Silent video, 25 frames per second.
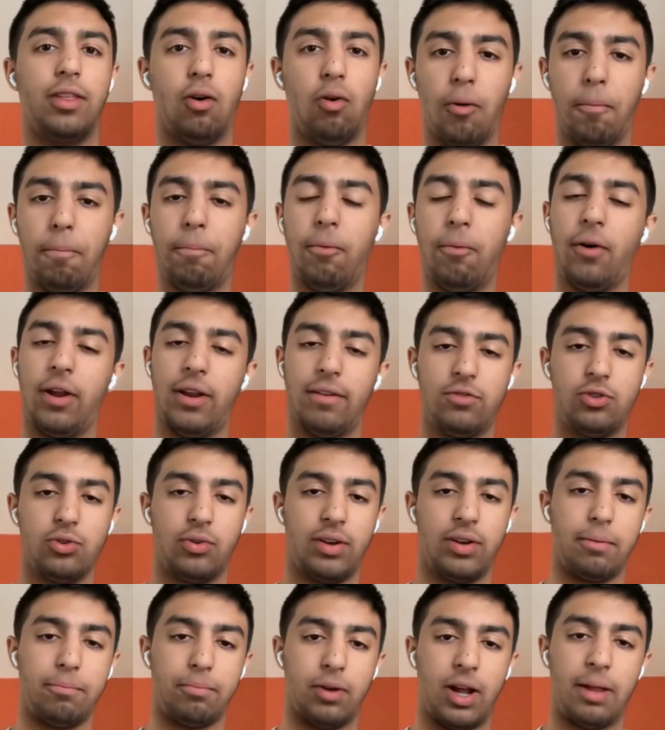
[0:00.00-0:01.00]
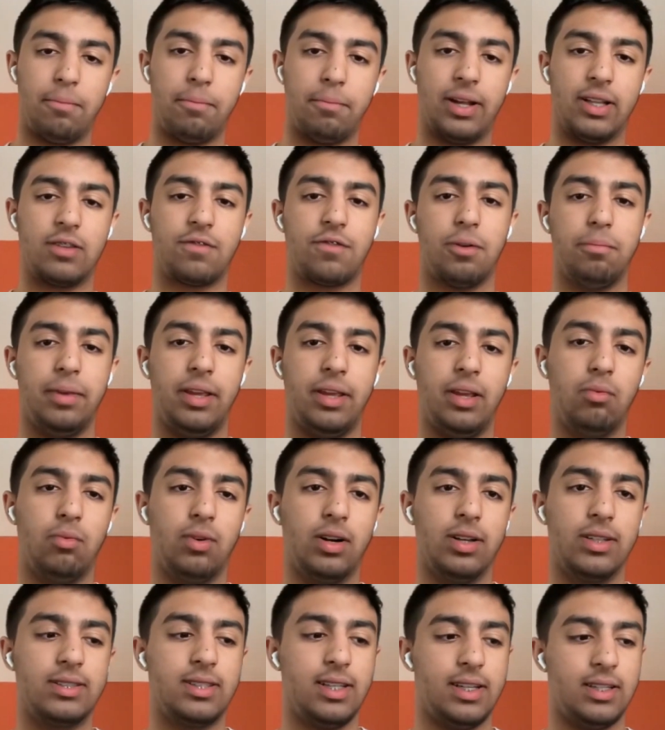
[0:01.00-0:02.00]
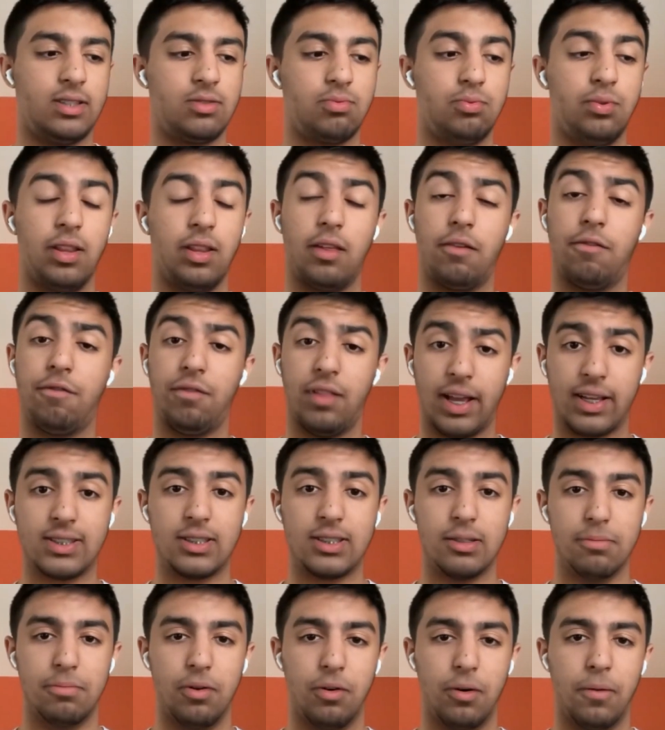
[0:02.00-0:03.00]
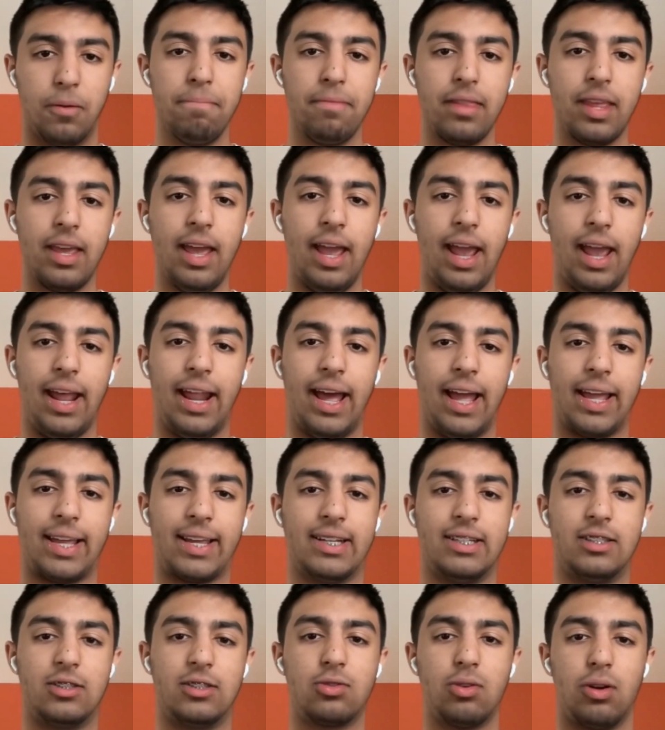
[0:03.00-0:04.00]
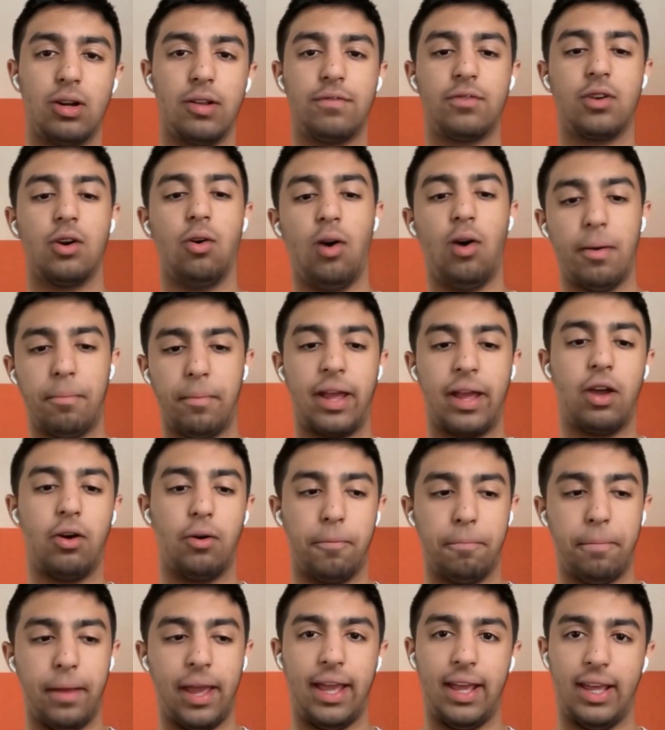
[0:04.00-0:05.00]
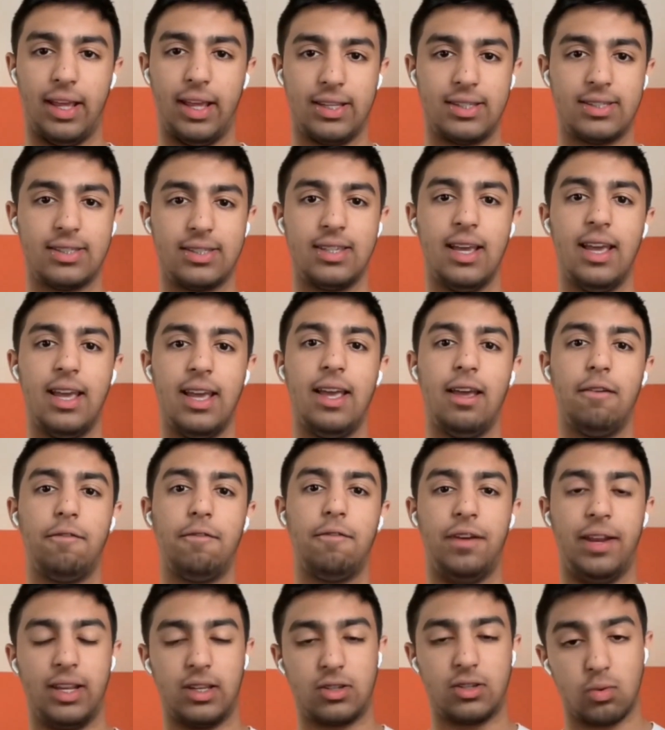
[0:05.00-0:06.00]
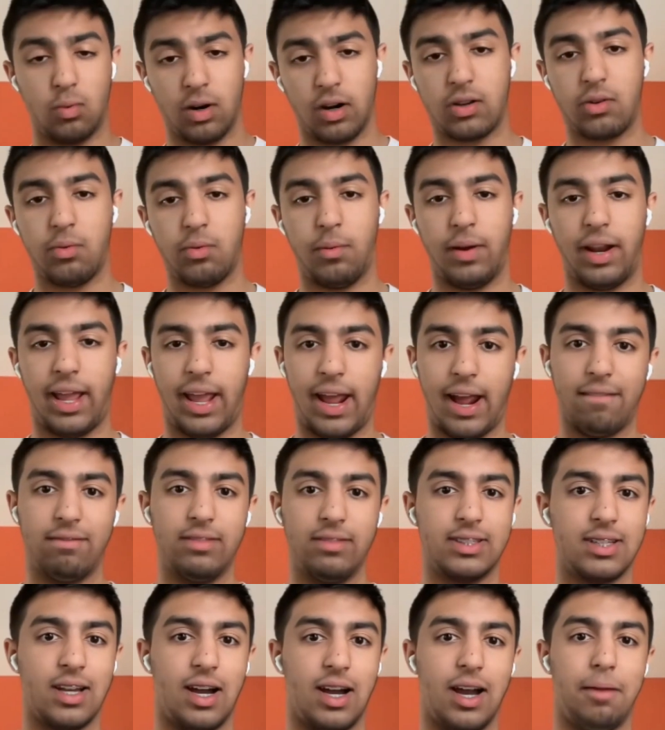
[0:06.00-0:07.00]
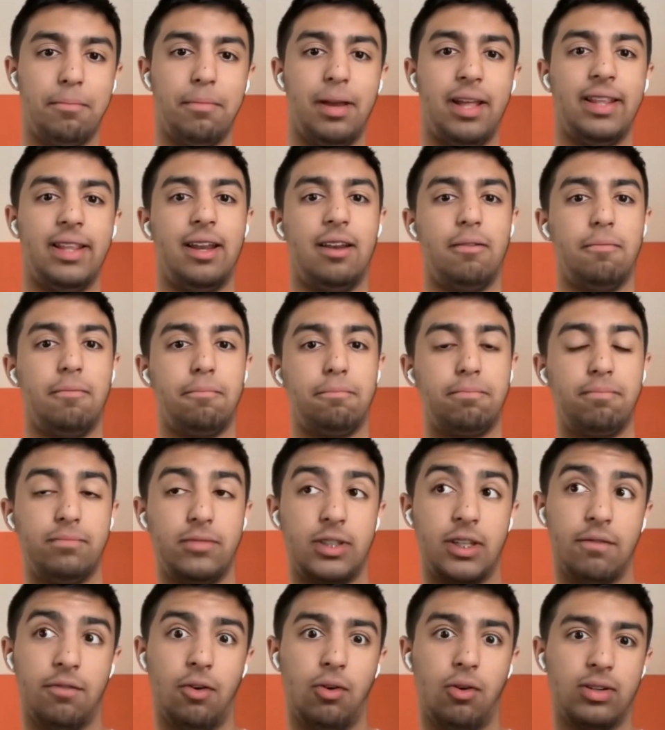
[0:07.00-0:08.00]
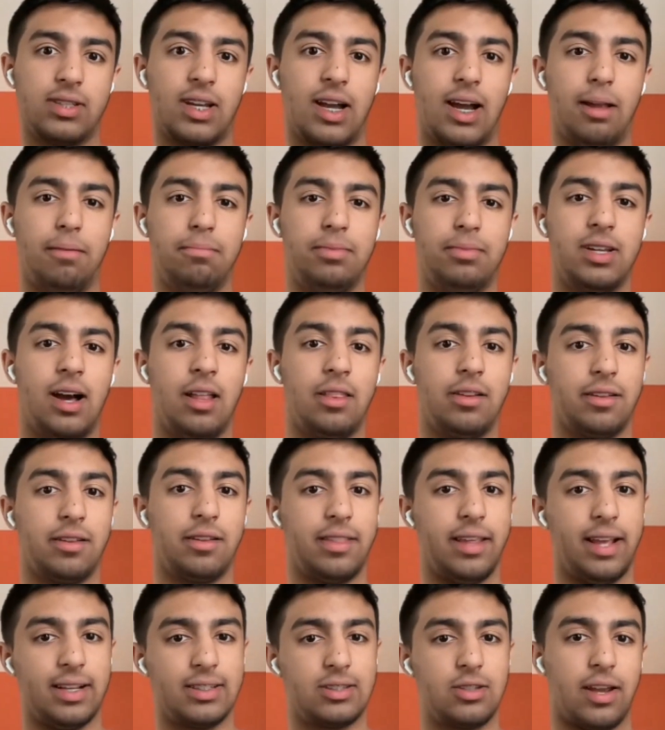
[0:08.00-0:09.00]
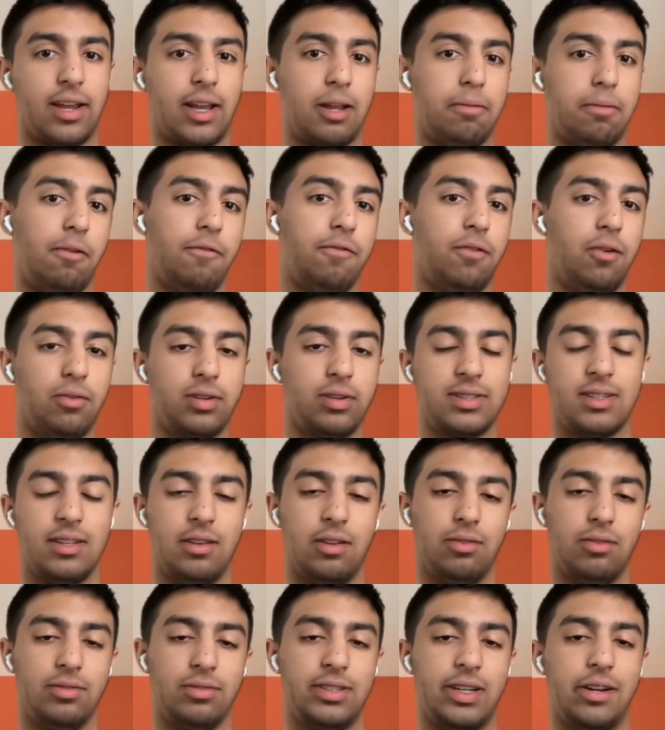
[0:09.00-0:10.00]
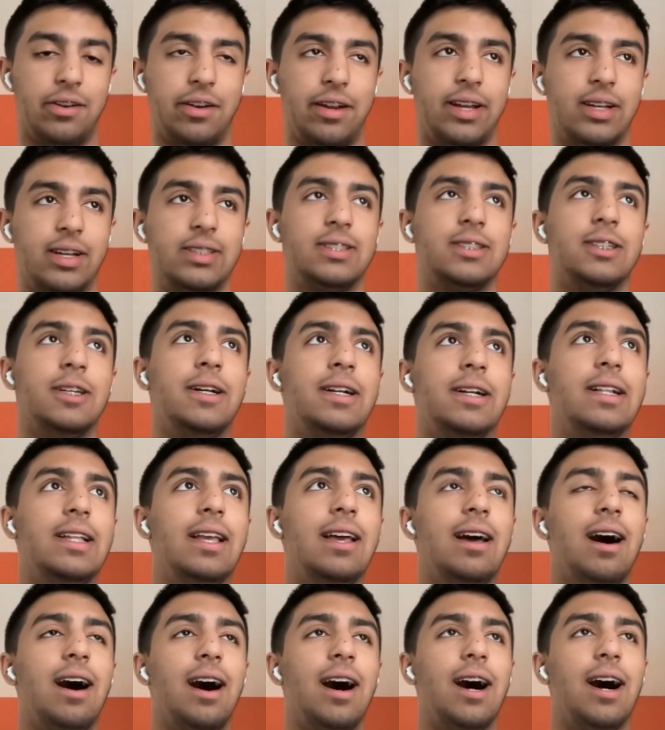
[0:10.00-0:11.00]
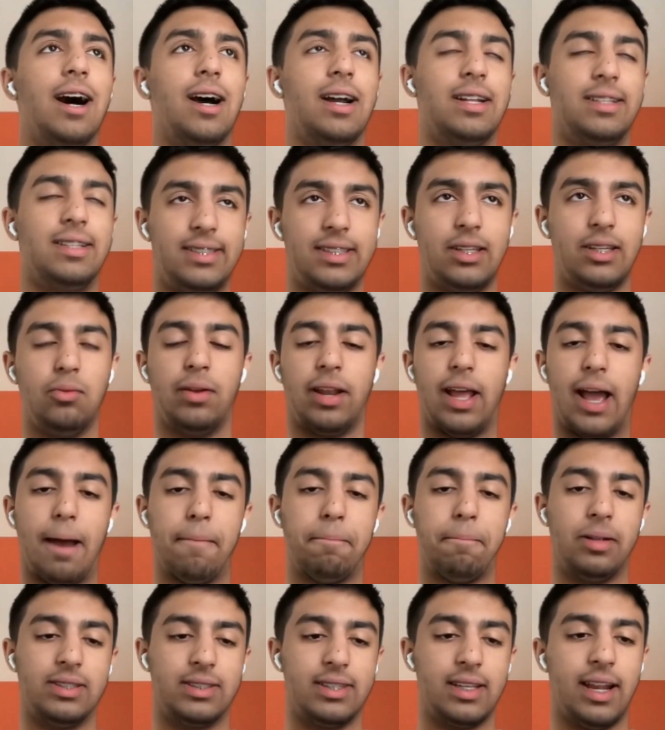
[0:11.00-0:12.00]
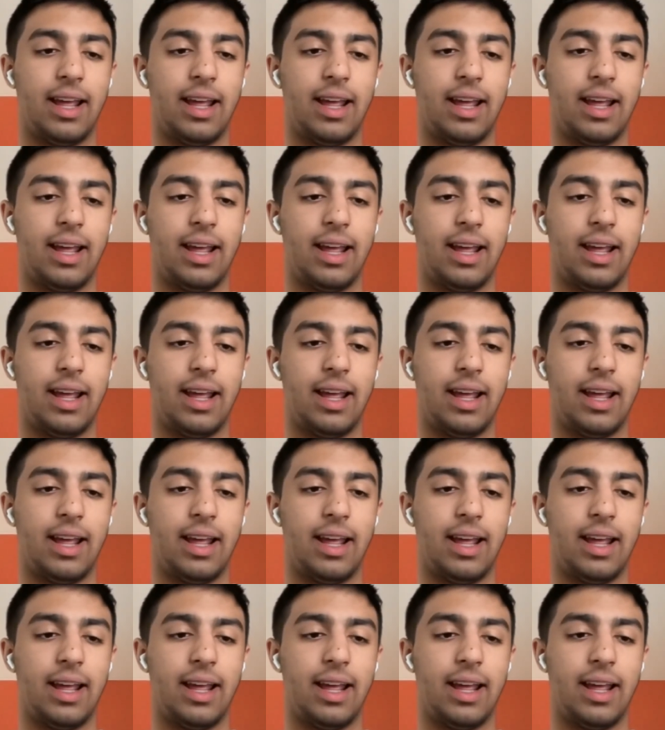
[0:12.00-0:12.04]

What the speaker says: the whole point of joining BrightMinds for me was it's really flexible and I could sort of go at my own pace, finish work when I have the time, and then devote time to other things so I could be focused in those areas and see what happens.